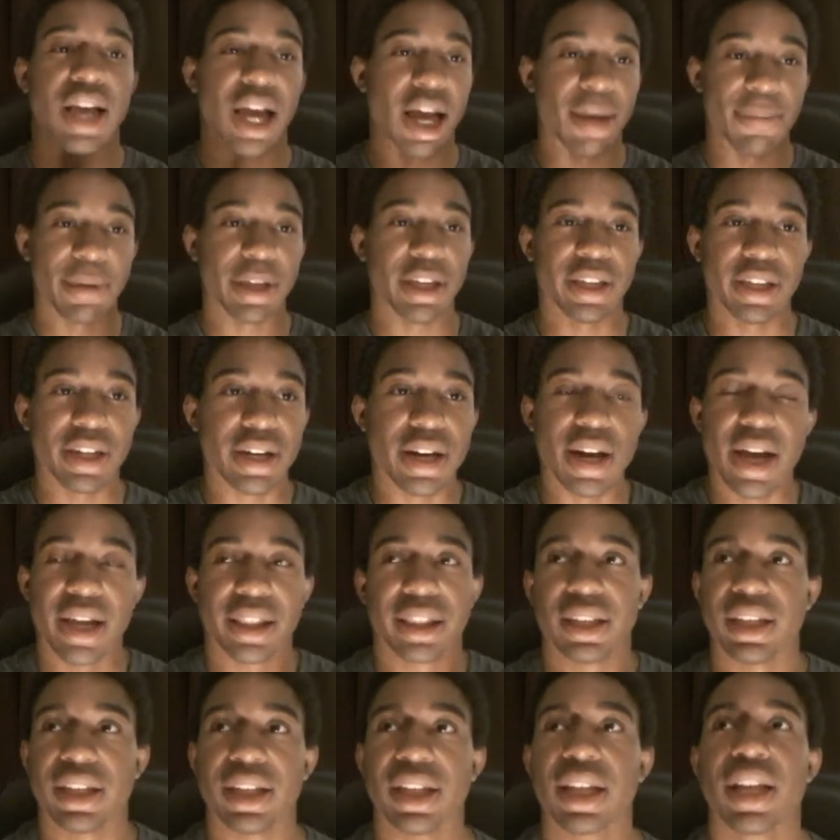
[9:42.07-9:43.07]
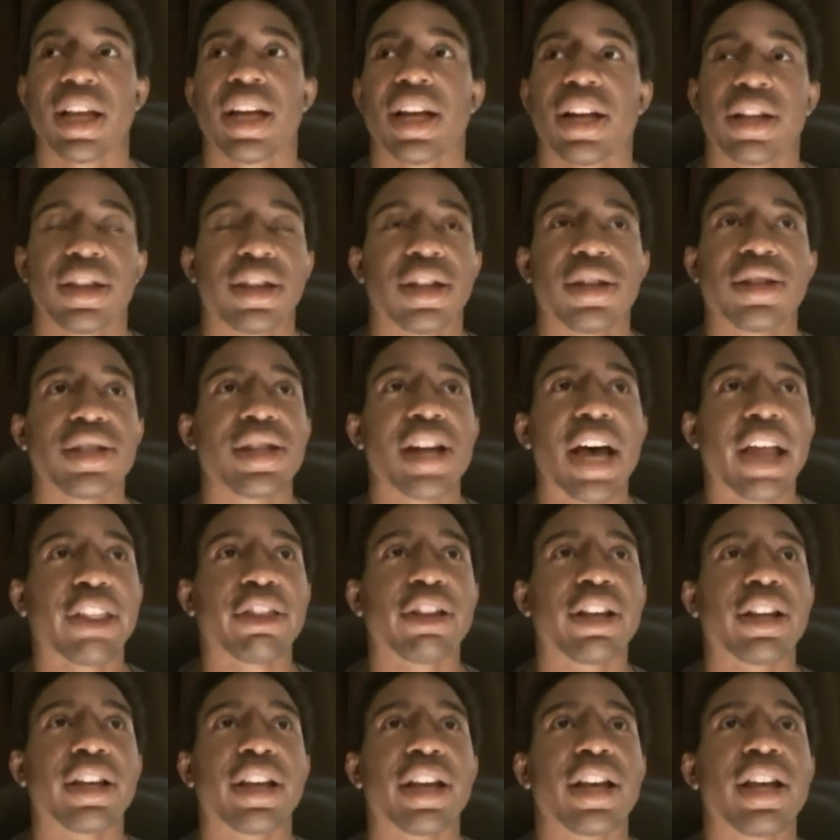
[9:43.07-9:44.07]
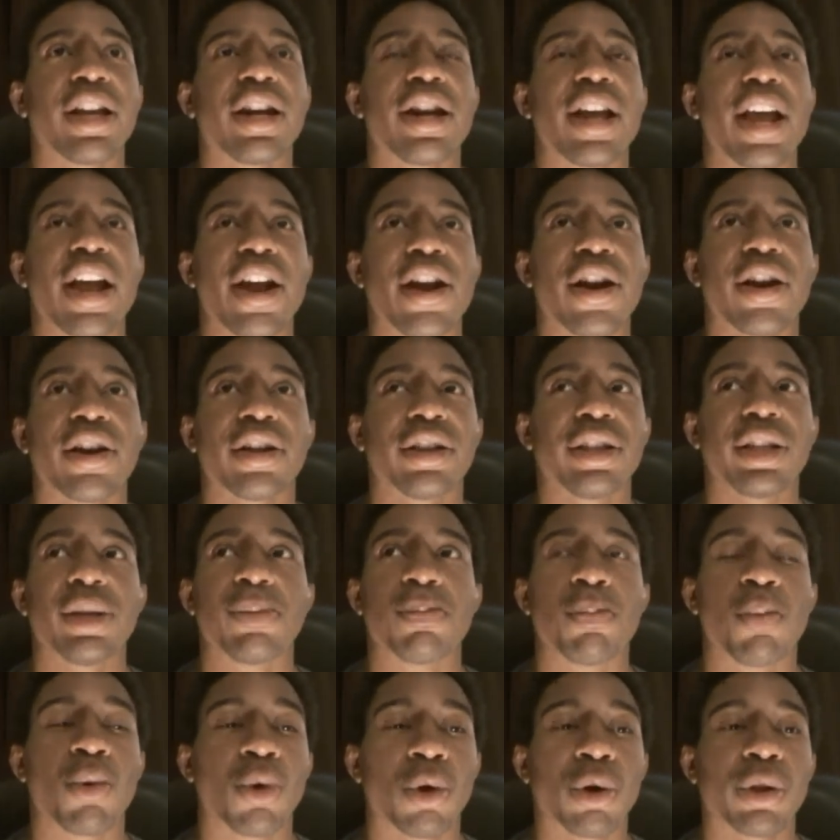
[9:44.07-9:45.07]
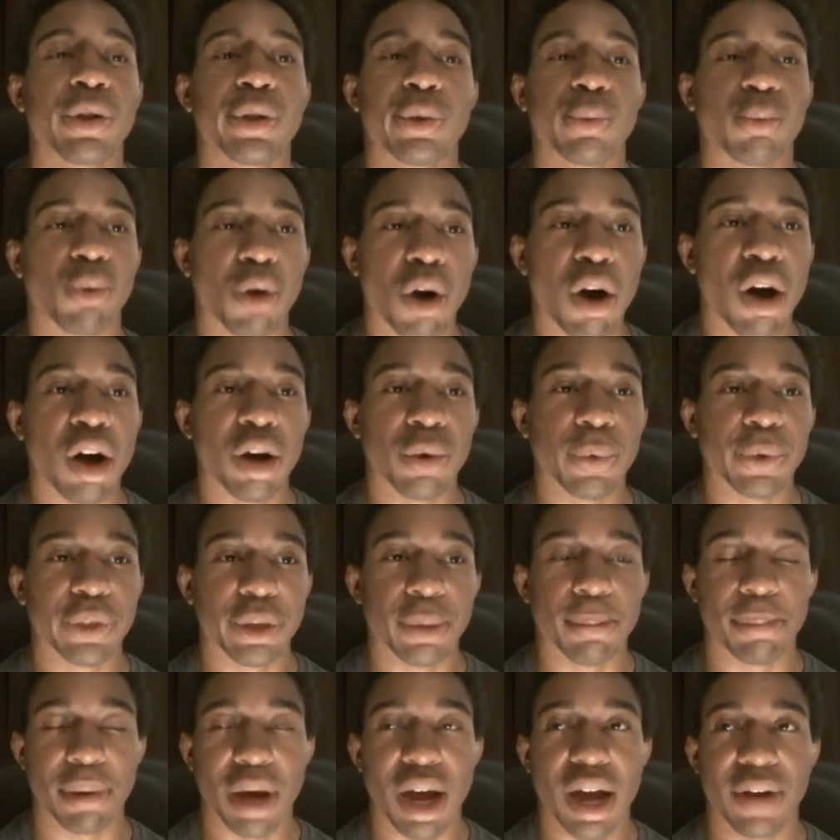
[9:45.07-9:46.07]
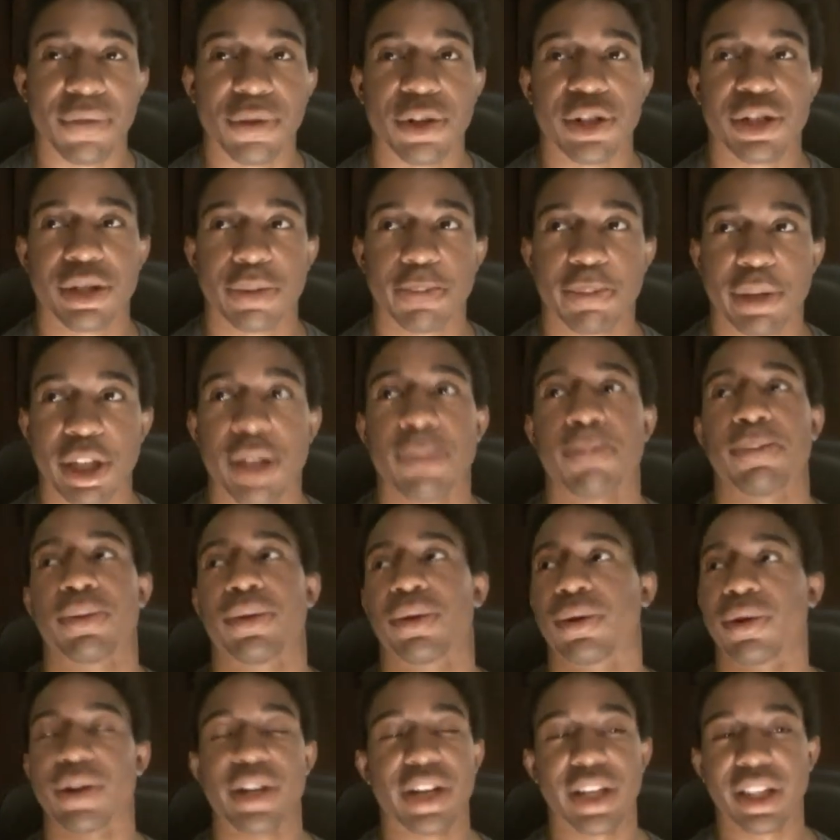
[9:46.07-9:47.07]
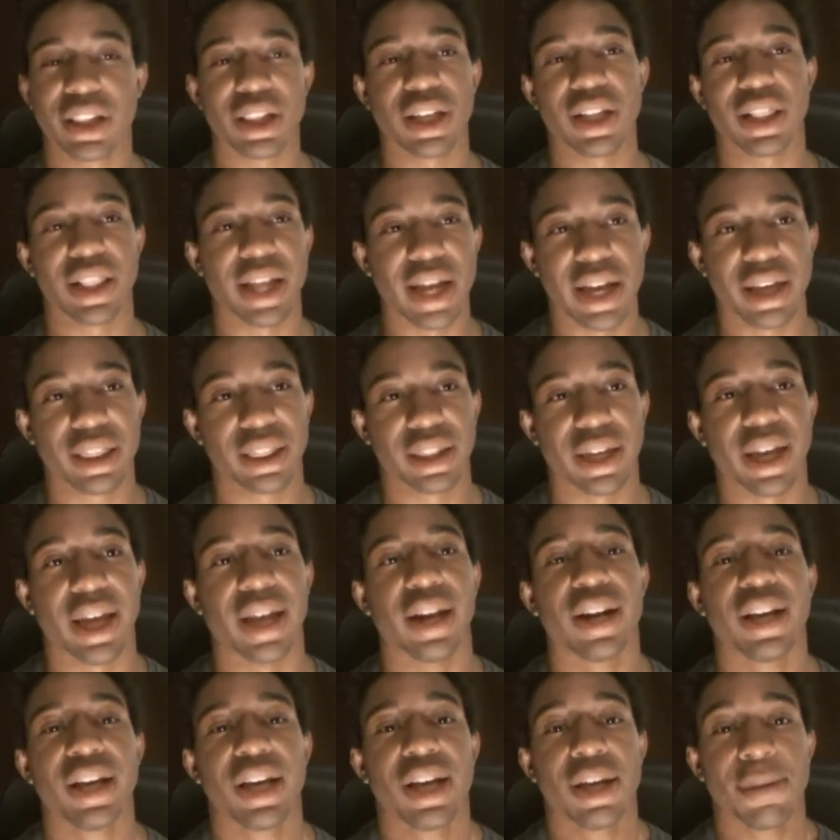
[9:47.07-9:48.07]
I mean, there's nothing inherently morally wrong with impoverished people or anything like that.